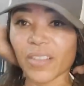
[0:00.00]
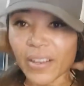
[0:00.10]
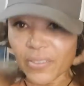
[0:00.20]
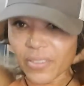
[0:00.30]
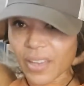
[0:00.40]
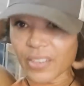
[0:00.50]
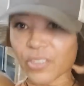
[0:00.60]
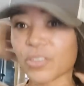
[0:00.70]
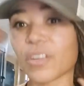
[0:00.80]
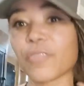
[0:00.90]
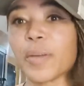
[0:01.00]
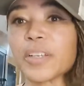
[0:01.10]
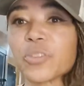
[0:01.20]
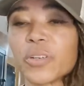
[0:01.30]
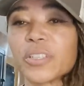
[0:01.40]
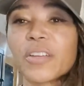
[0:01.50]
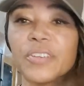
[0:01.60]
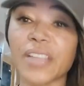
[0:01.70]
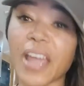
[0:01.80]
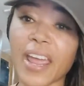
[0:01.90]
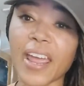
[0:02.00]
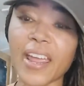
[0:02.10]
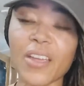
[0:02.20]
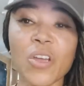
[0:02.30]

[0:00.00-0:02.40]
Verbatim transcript: Like, I do stuff in my stories every day.